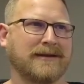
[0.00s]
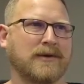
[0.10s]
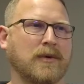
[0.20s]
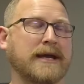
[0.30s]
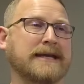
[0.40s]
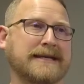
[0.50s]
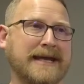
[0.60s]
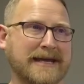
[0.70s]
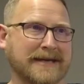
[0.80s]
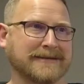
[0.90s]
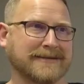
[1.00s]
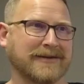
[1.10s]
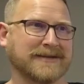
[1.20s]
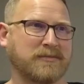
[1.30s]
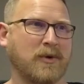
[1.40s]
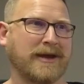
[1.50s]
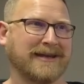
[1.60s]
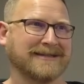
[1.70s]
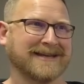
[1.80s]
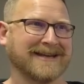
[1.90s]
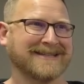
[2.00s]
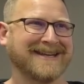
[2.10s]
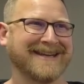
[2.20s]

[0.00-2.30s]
Well, he did until this point, he says.